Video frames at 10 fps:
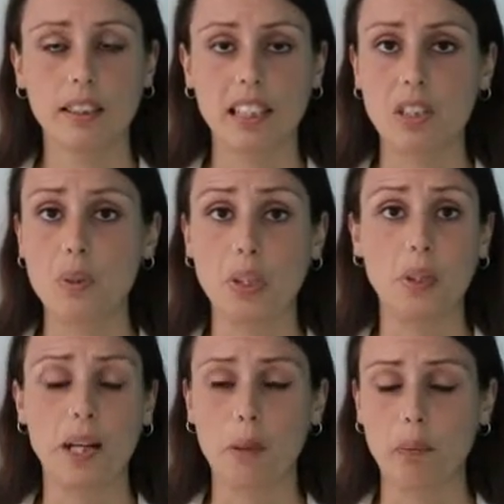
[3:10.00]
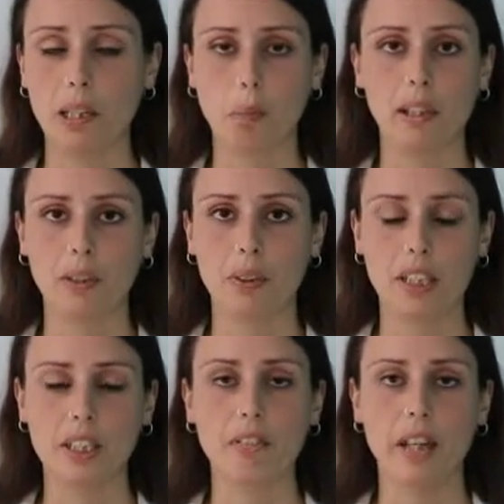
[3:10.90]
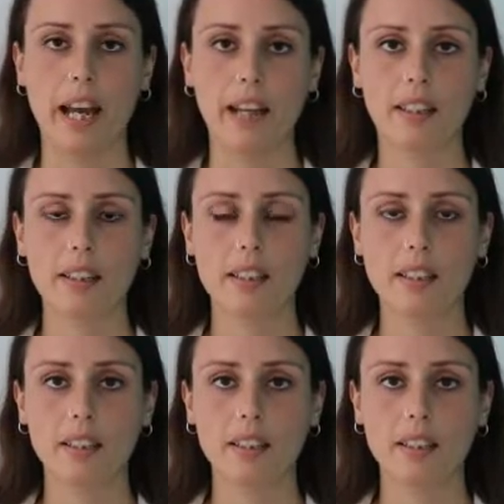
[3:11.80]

I don't know how people are going to react,